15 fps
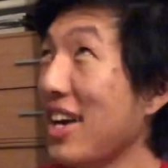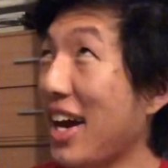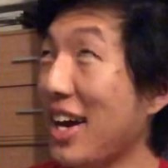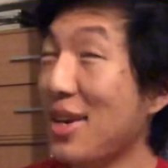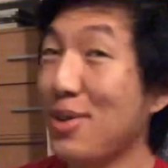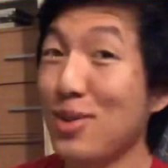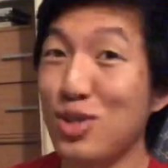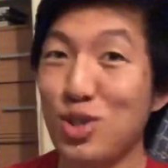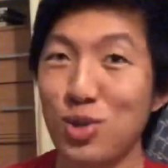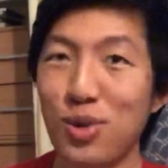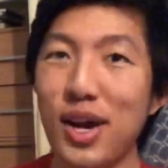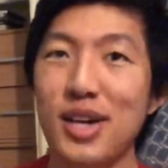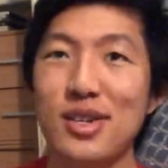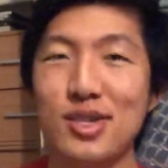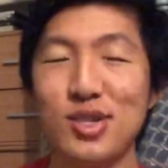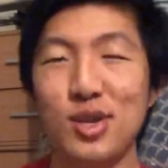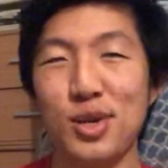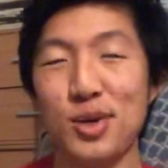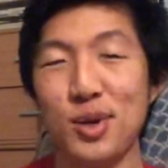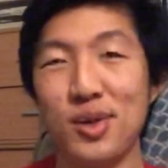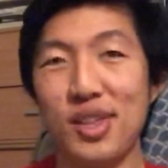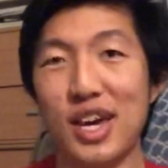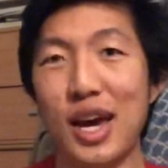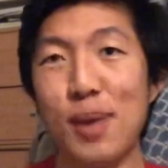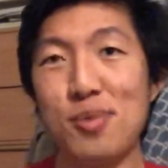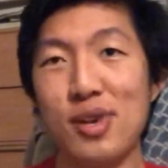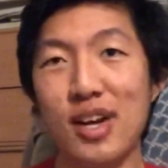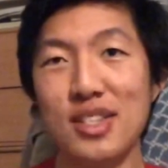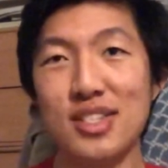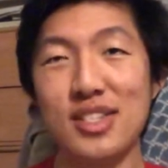I could try to show you that I'm
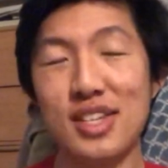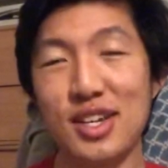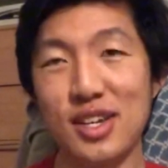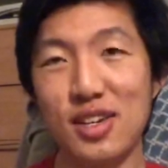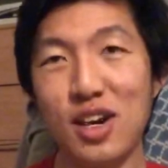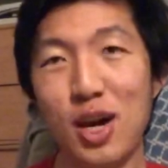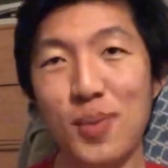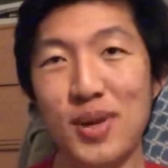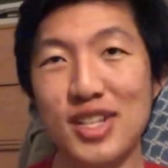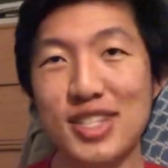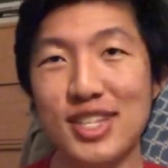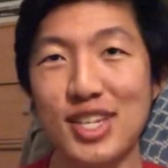not deleting comments